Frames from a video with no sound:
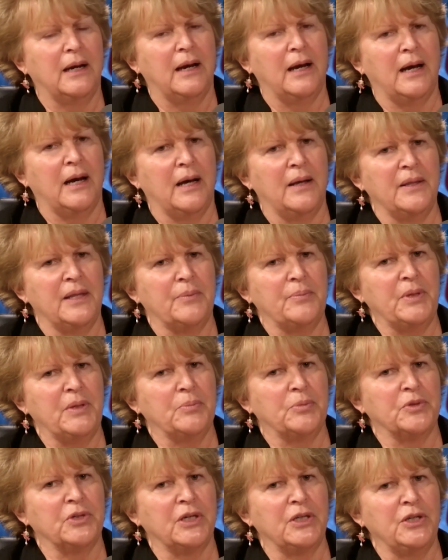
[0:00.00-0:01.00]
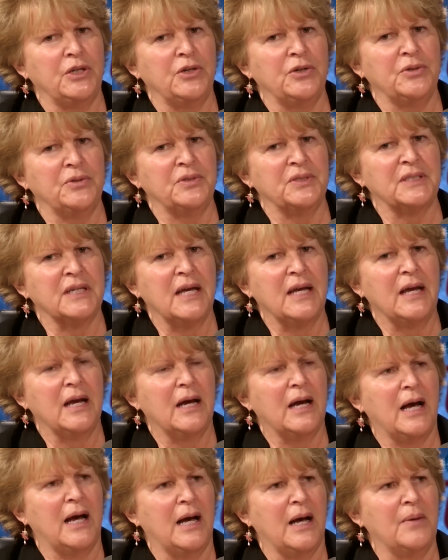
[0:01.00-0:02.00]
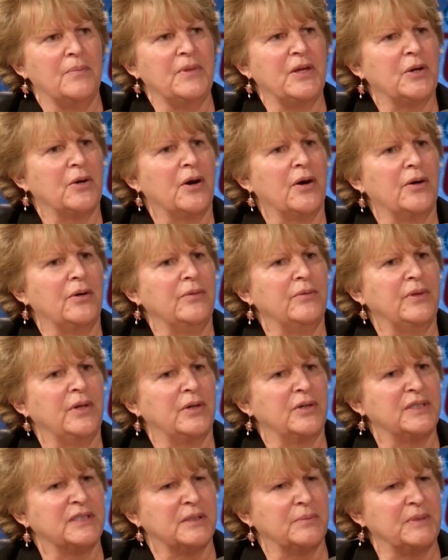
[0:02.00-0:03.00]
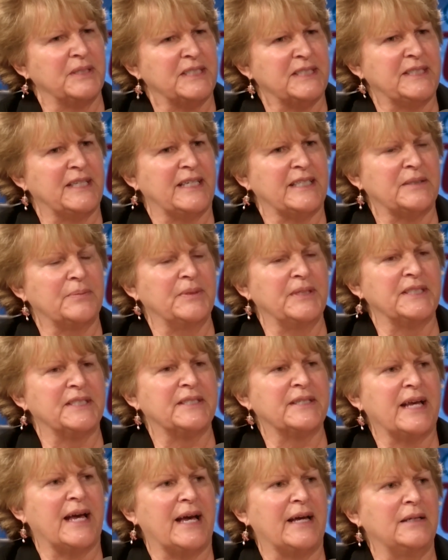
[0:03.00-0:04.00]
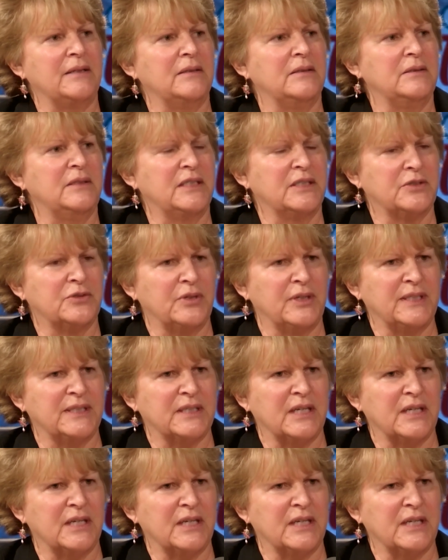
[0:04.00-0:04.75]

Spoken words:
that people can use. There are some assessments that districts